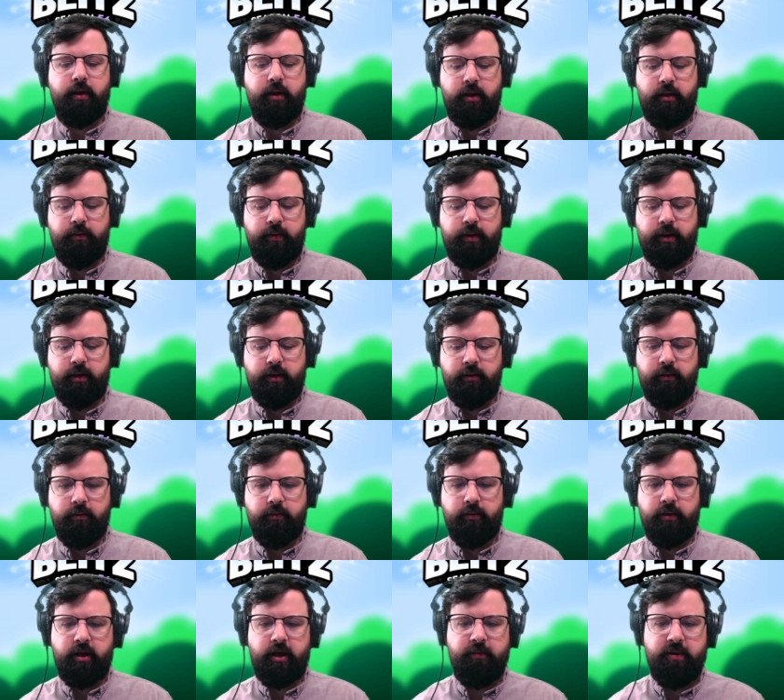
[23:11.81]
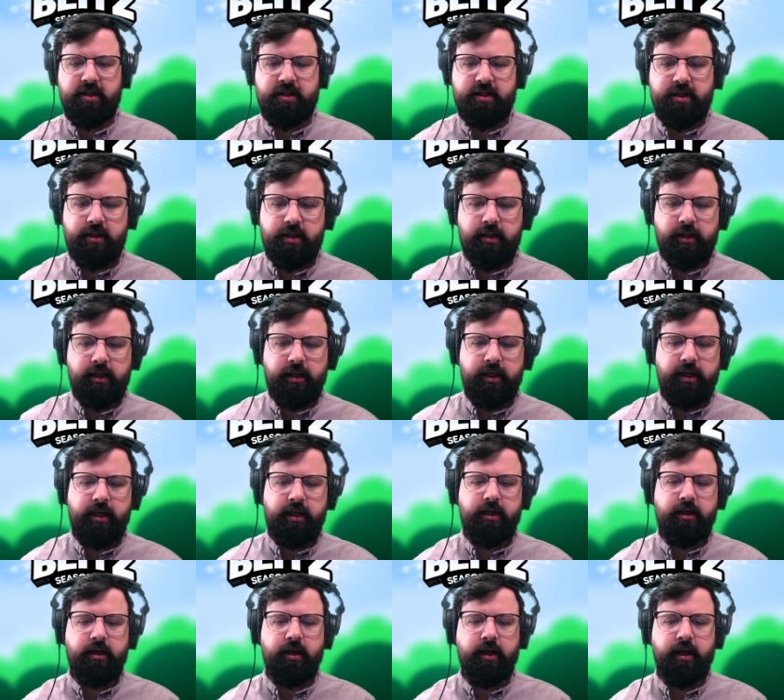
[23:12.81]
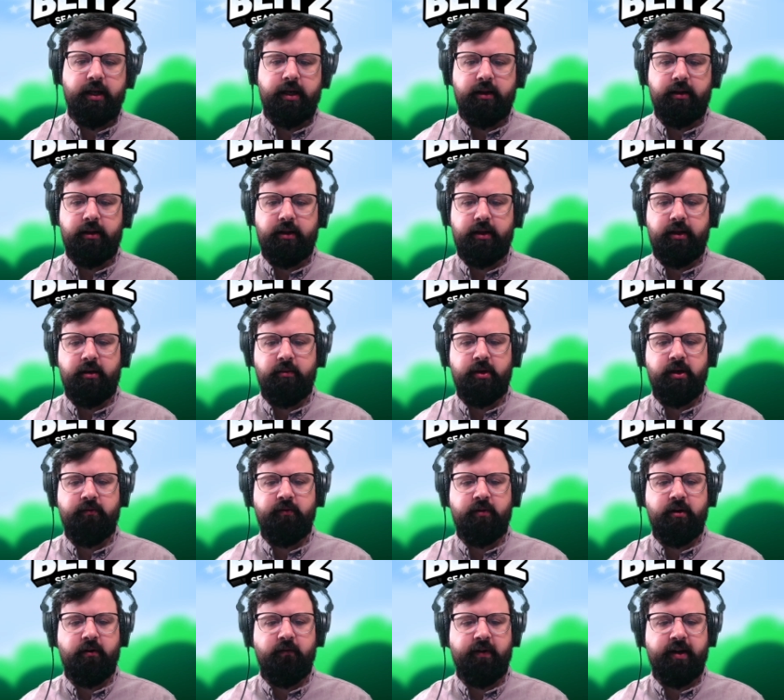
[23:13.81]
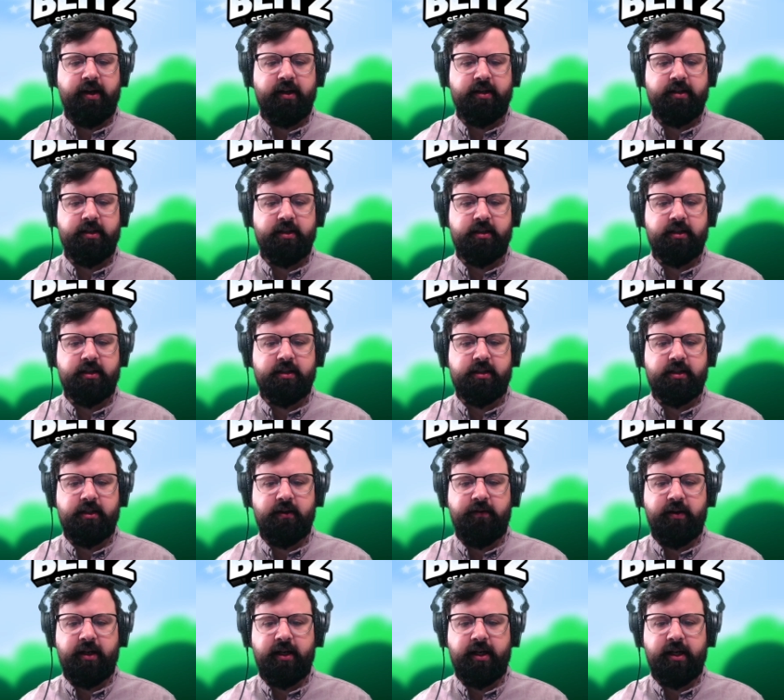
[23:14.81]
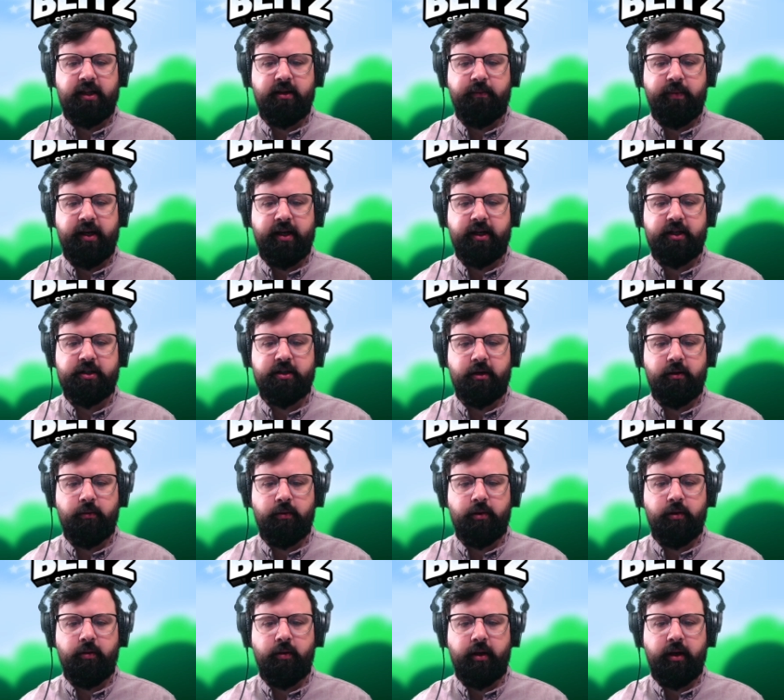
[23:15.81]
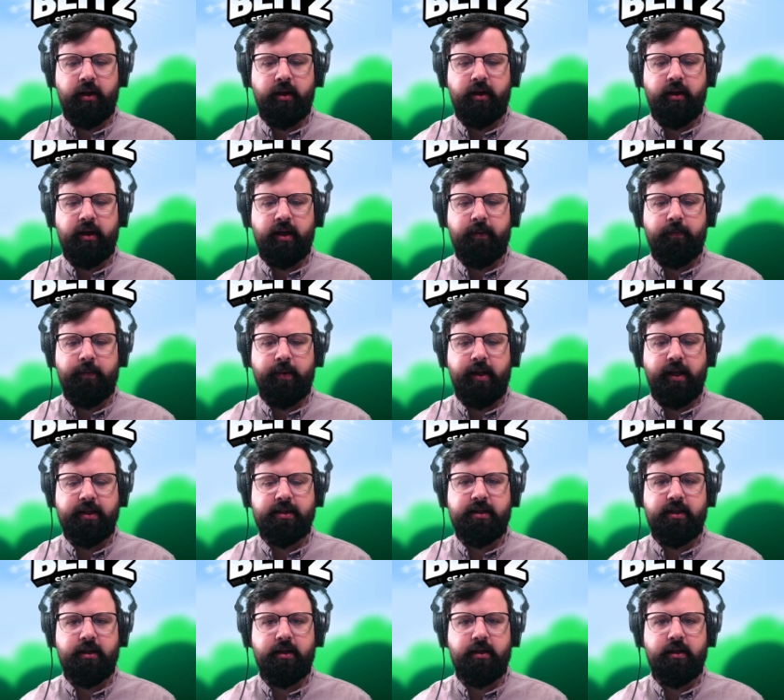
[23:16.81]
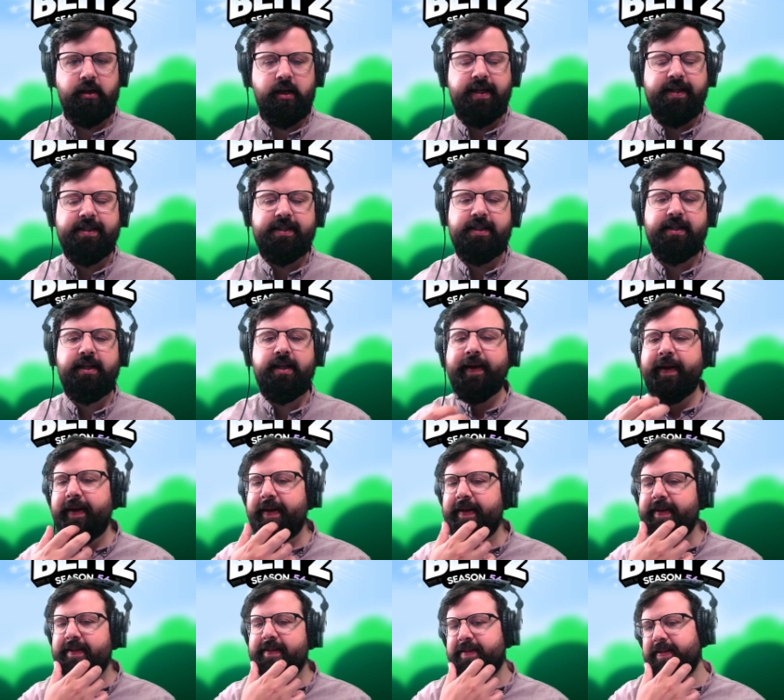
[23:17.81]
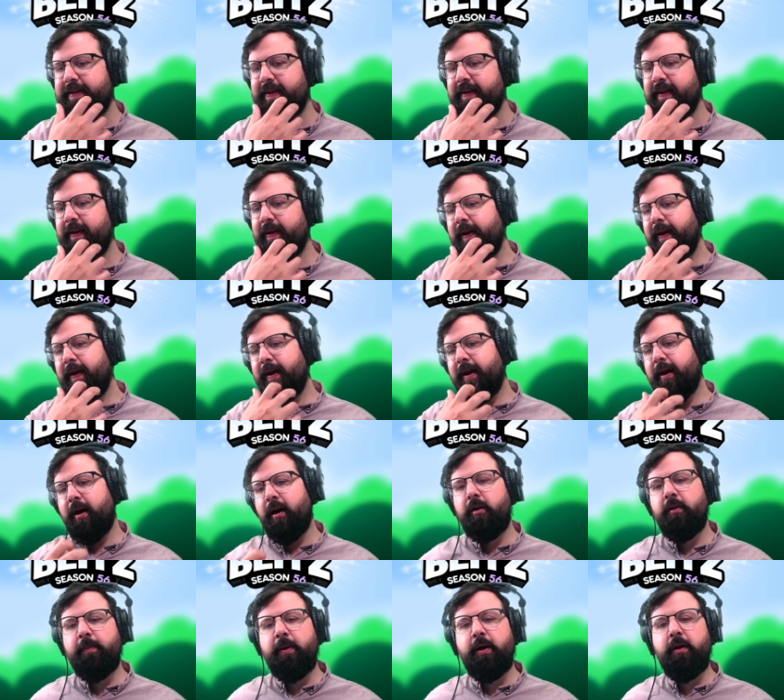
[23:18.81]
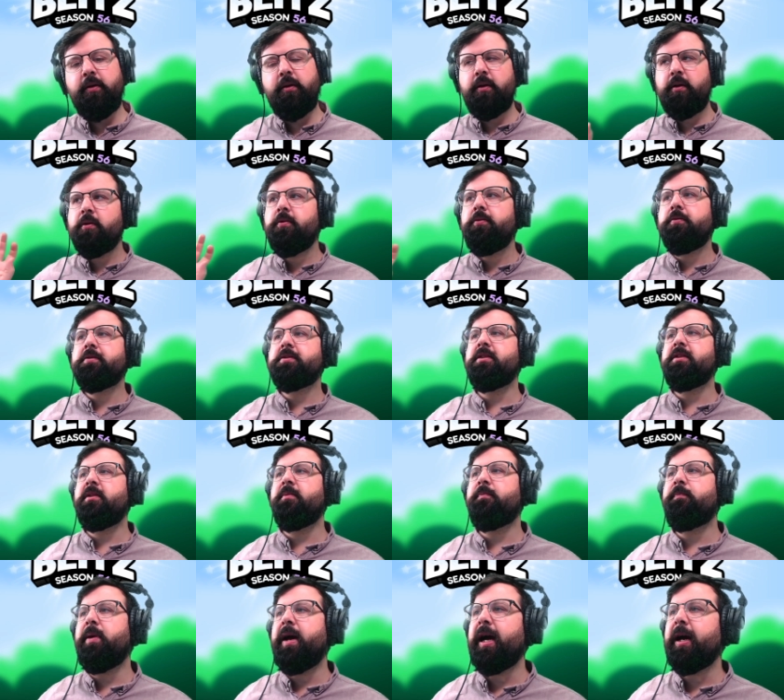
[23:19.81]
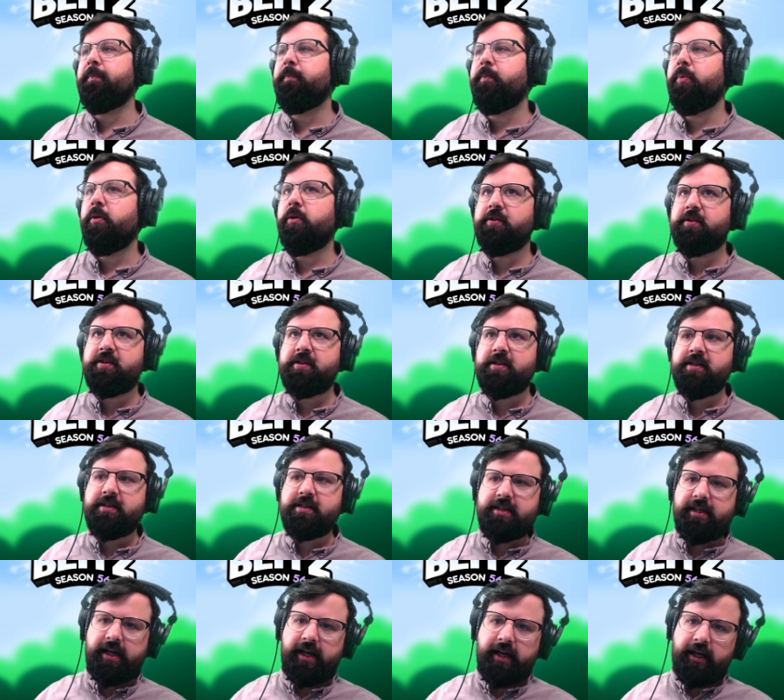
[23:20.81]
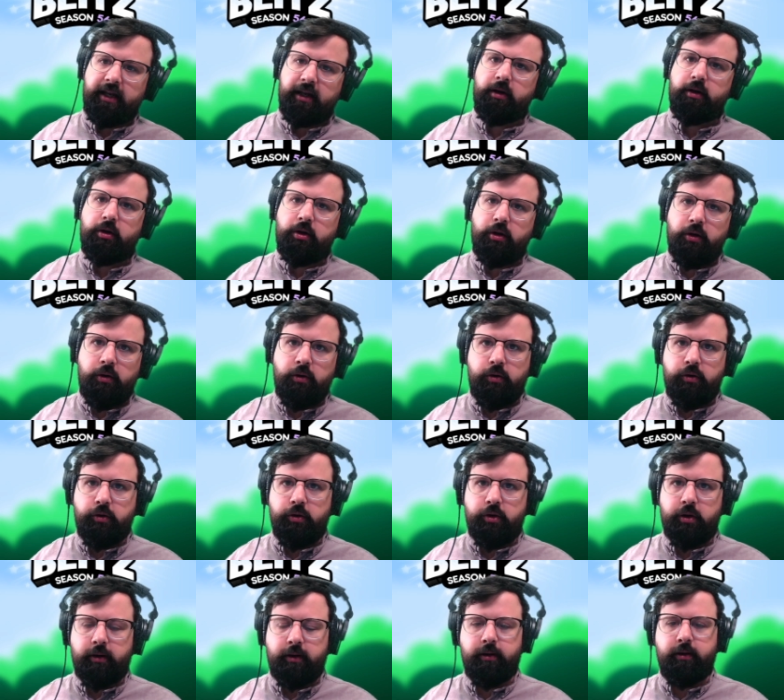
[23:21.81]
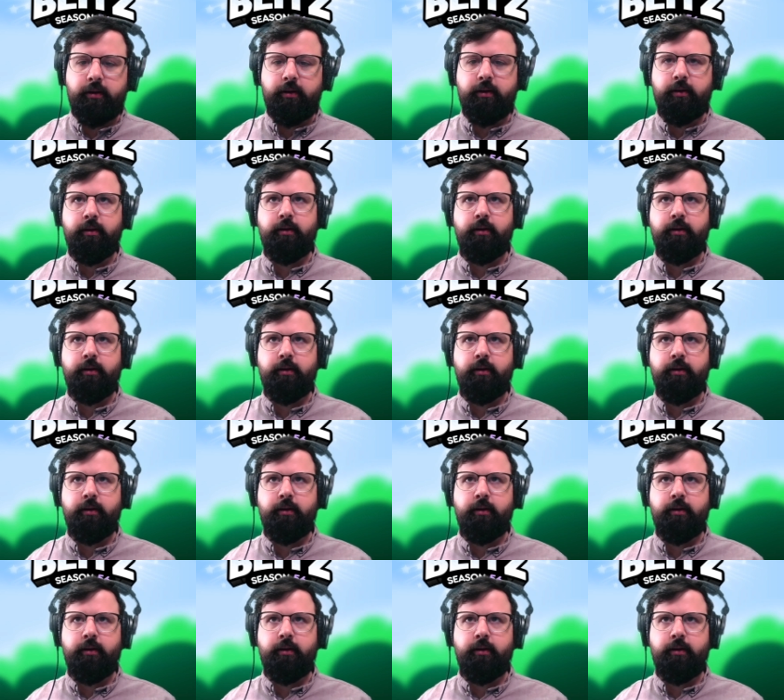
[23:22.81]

There we go. Rhombus in the lead. Got a little bit of an advantage. Let's see if you can get the bank shot, roll it in. Yep, that's it. Nice and easy. All about using the backboard, staying cool.